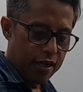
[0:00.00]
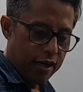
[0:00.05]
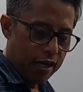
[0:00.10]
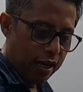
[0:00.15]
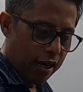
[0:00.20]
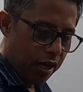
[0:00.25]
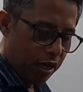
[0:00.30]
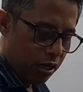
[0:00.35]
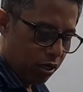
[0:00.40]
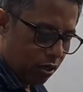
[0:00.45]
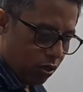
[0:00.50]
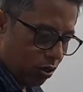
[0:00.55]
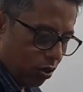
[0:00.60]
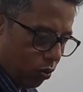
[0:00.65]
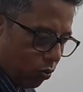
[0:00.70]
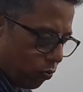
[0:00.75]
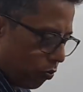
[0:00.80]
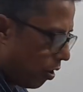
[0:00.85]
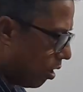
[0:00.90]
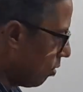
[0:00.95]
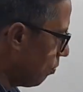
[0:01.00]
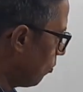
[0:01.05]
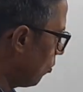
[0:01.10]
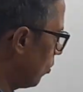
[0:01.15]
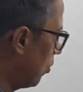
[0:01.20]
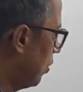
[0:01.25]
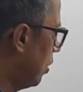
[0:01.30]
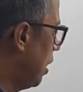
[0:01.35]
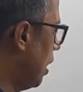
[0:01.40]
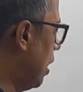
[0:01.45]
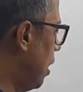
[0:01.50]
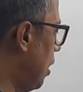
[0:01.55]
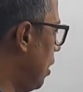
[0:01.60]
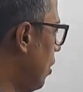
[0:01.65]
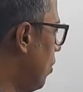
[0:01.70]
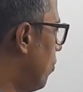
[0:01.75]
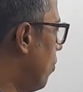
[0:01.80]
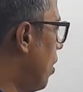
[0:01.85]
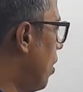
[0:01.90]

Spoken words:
And one more thing,